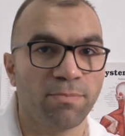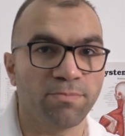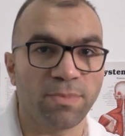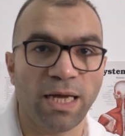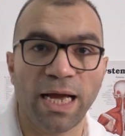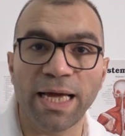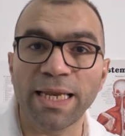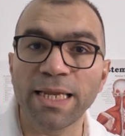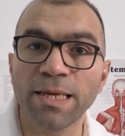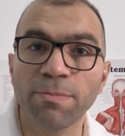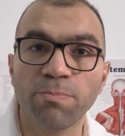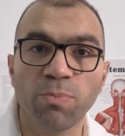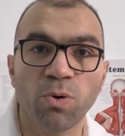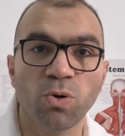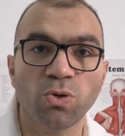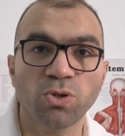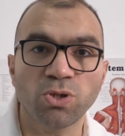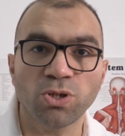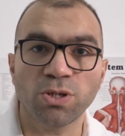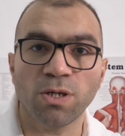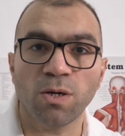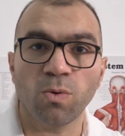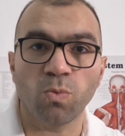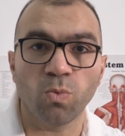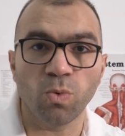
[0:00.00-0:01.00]
any
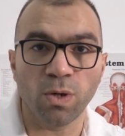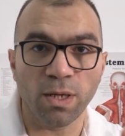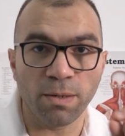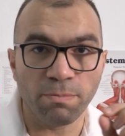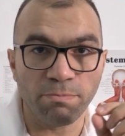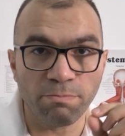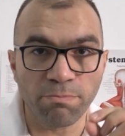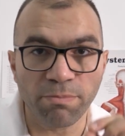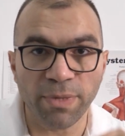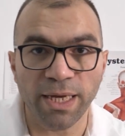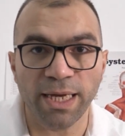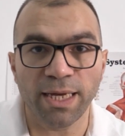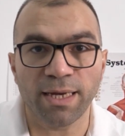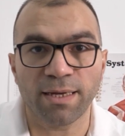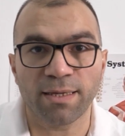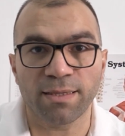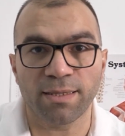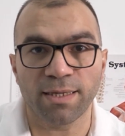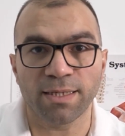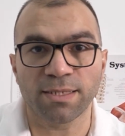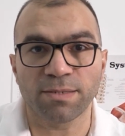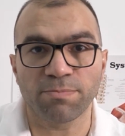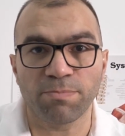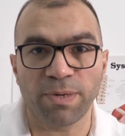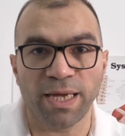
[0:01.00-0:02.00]
posture will make
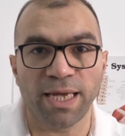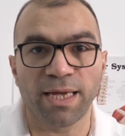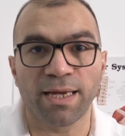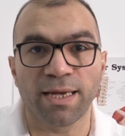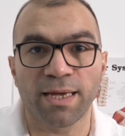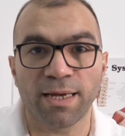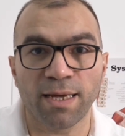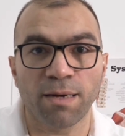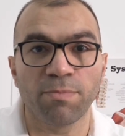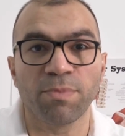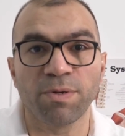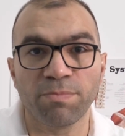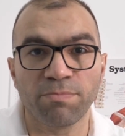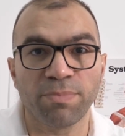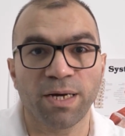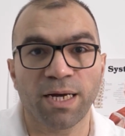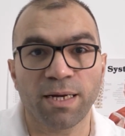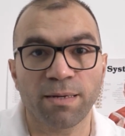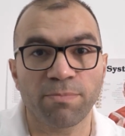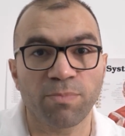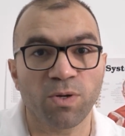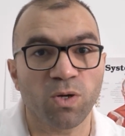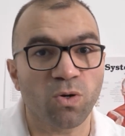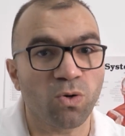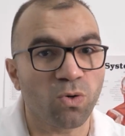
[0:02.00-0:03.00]
this pain coming
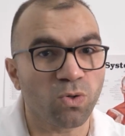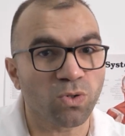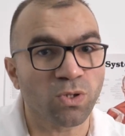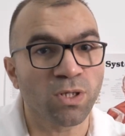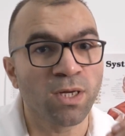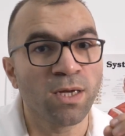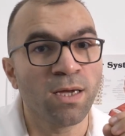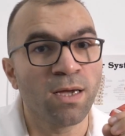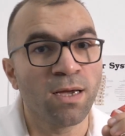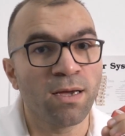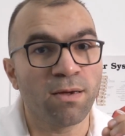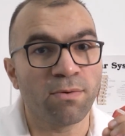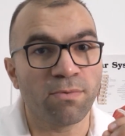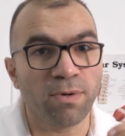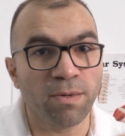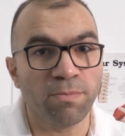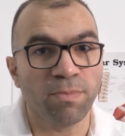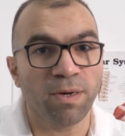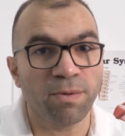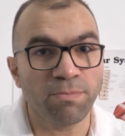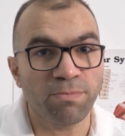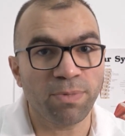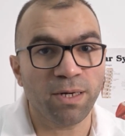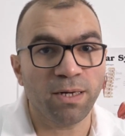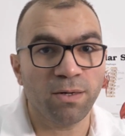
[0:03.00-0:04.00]
back, because
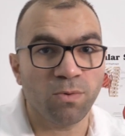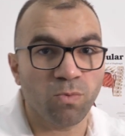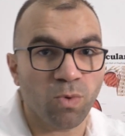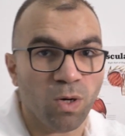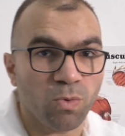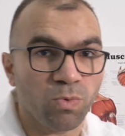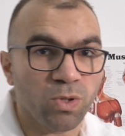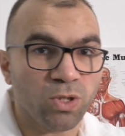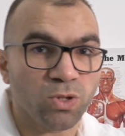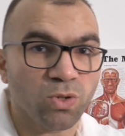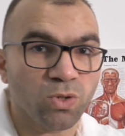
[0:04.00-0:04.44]
remember what we